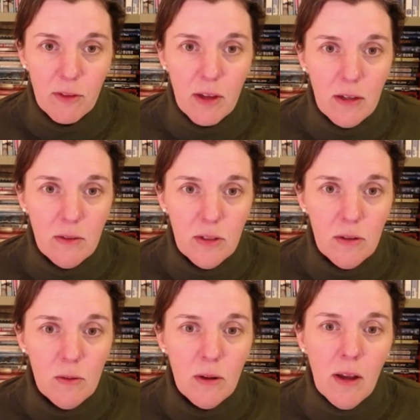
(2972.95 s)
that you
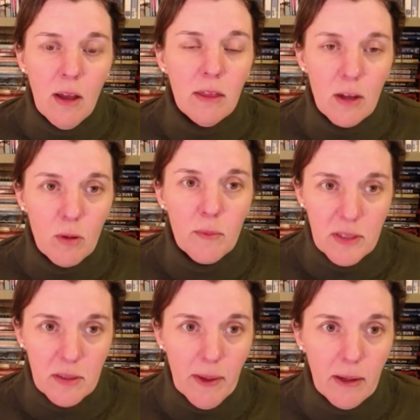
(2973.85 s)
do, there will be
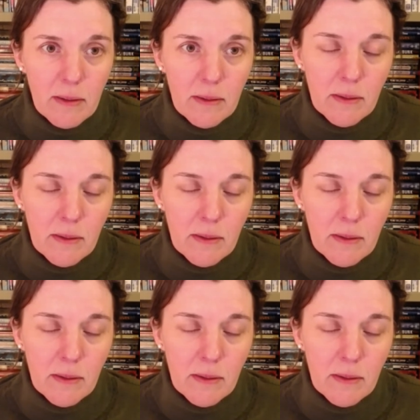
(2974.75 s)
demand.